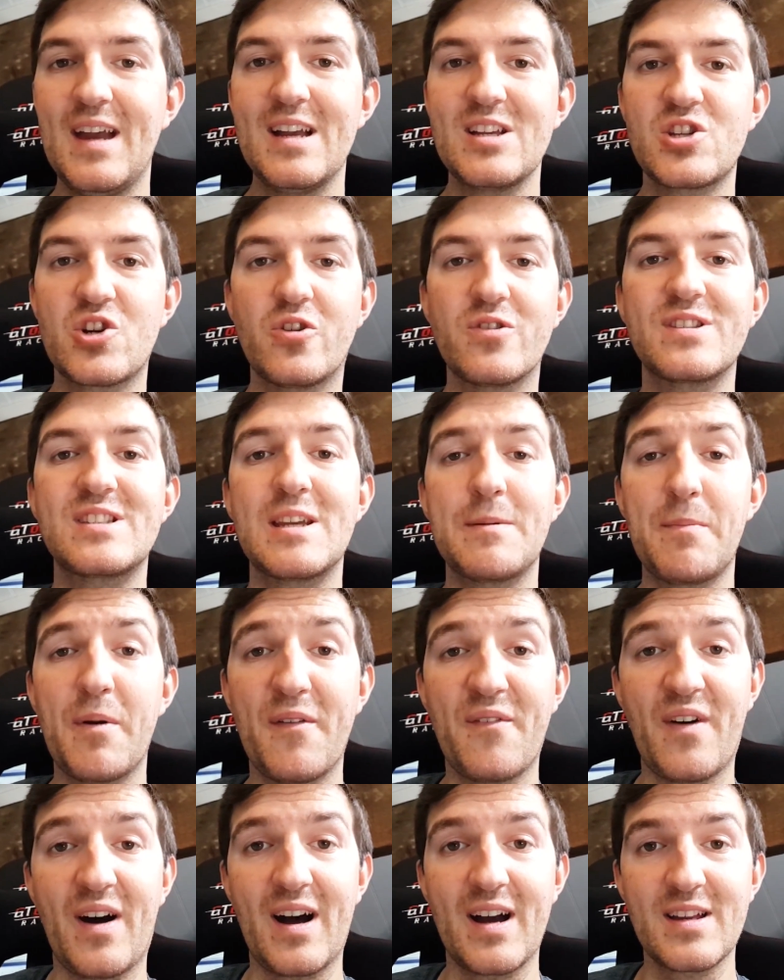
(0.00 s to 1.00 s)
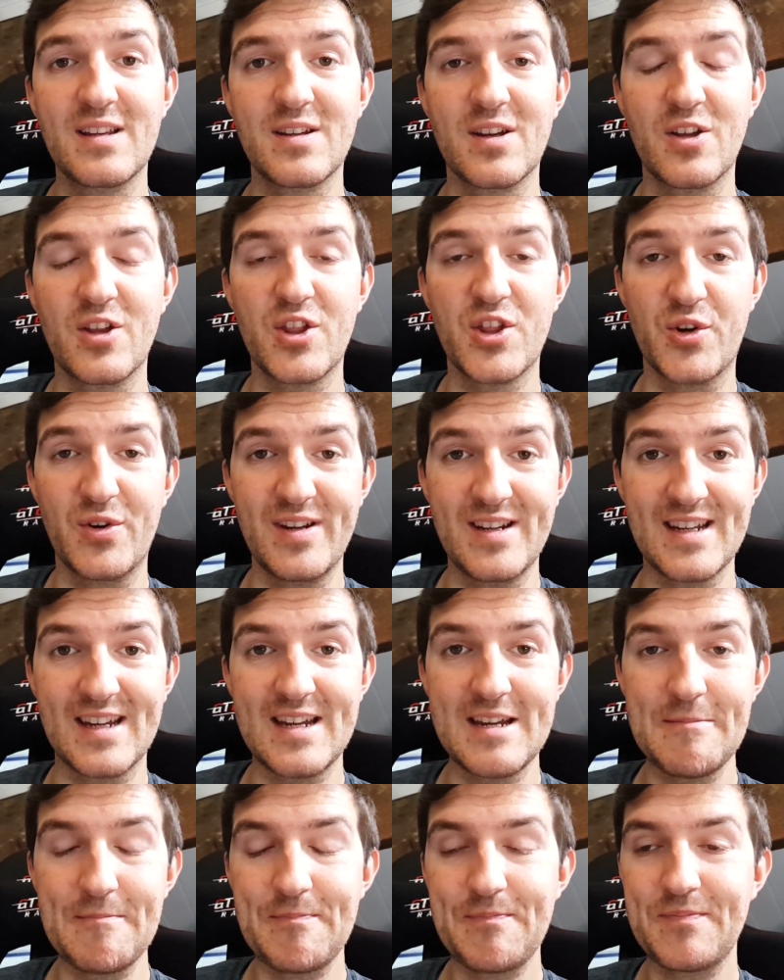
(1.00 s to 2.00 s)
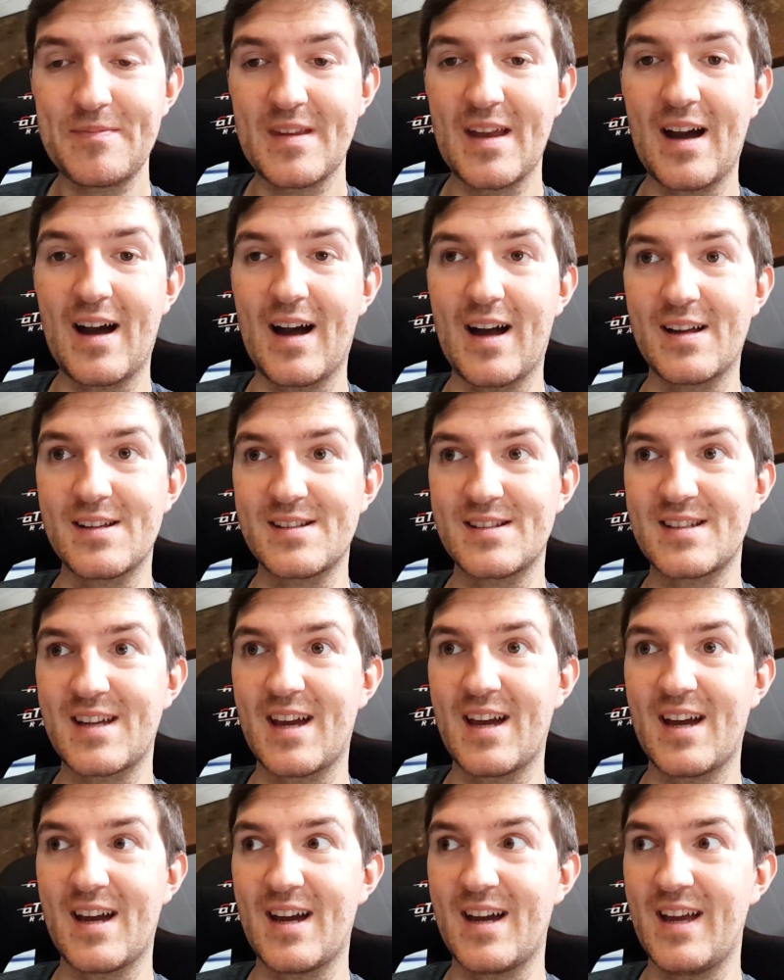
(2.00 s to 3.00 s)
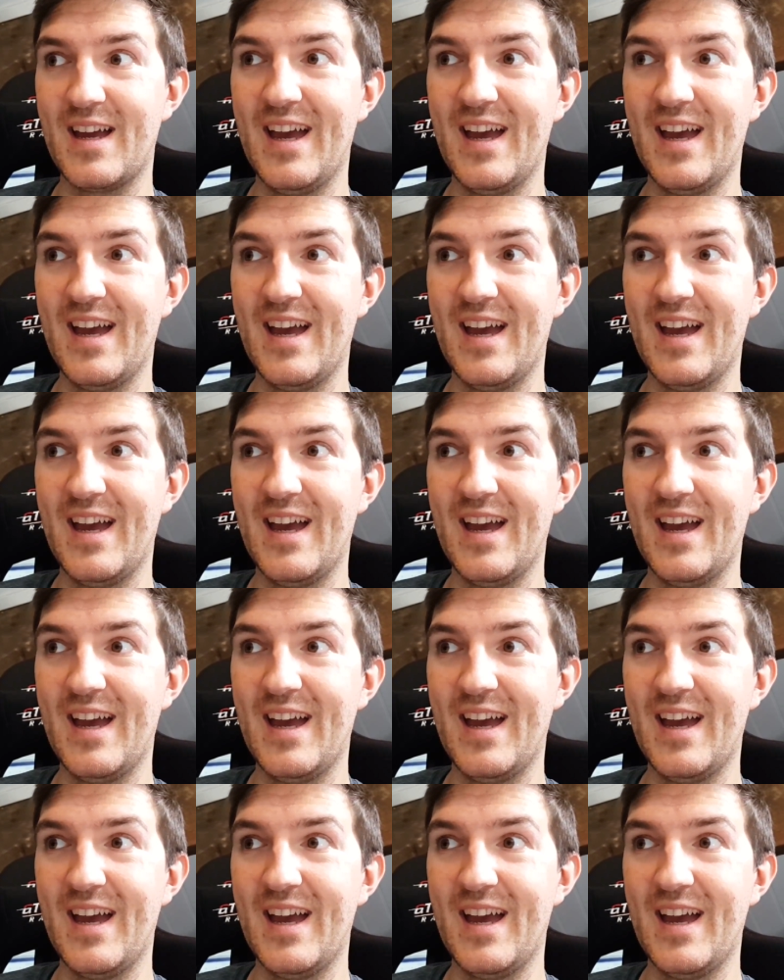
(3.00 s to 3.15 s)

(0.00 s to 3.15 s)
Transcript: It's called Simplified 3D and uh,